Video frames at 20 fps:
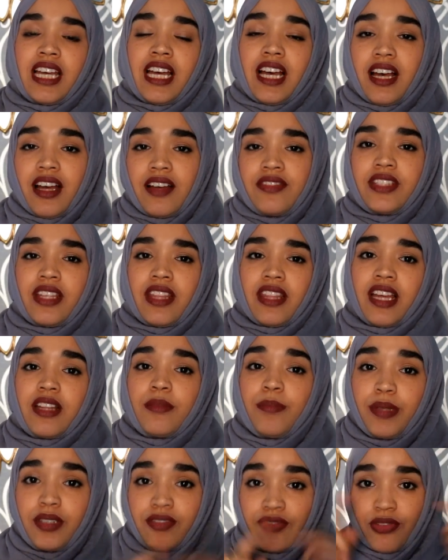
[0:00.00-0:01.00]
after
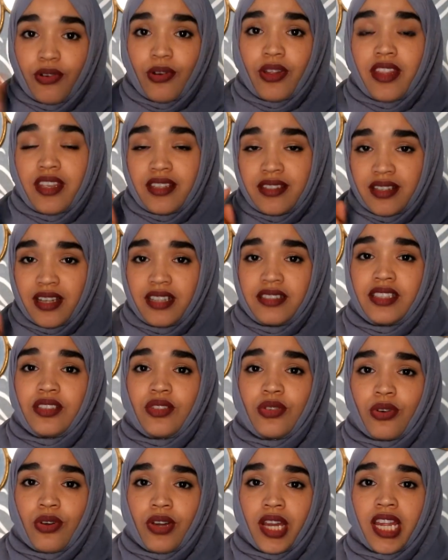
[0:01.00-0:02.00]
that, before they started
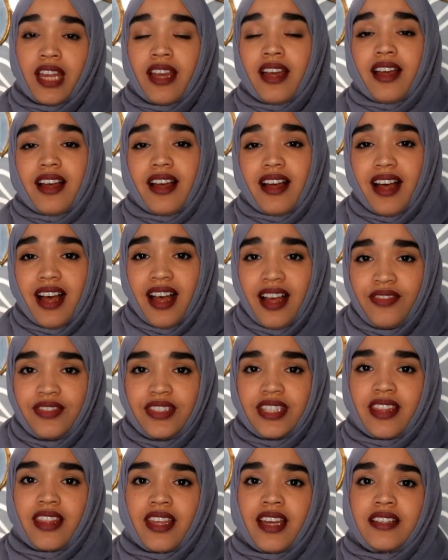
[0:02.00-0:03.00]
growing.
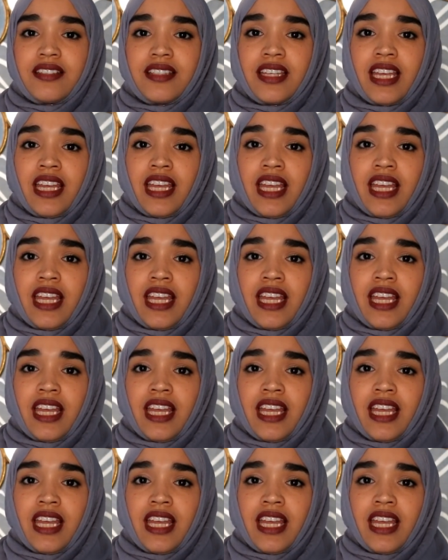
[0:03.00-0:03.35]
After that,